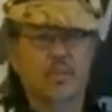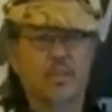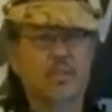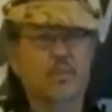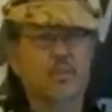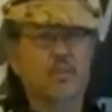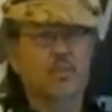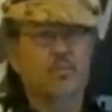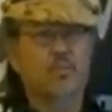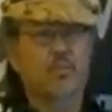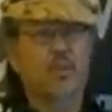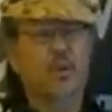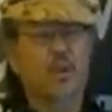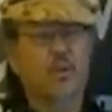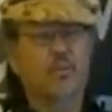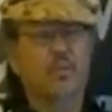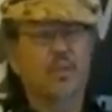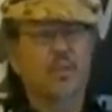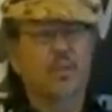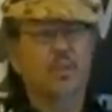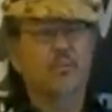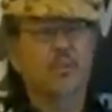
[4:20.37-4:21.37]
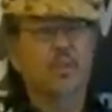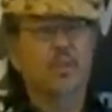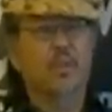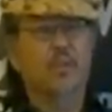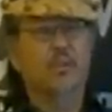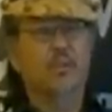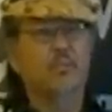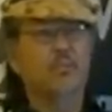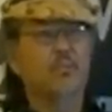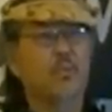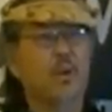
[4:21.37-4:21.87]
he was going to be in a
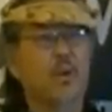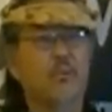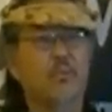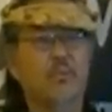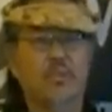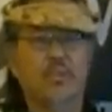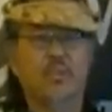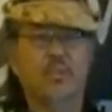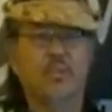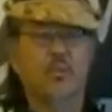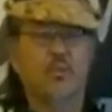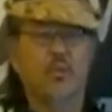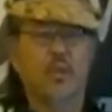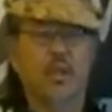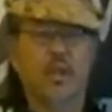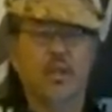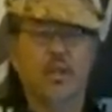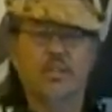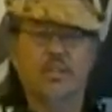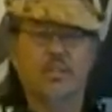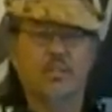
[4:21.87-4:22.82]
meeting. I still